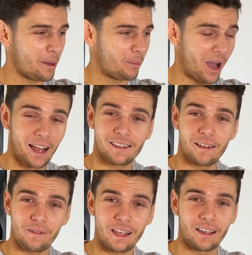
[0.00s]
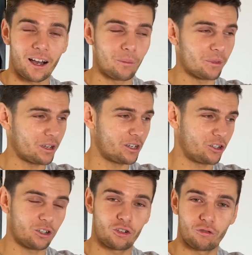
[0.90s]
passive income that is
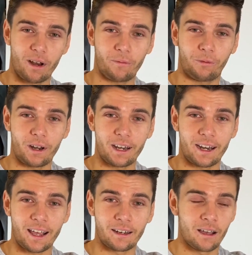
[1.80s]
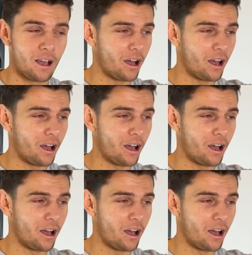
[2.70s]
just drip feeding in.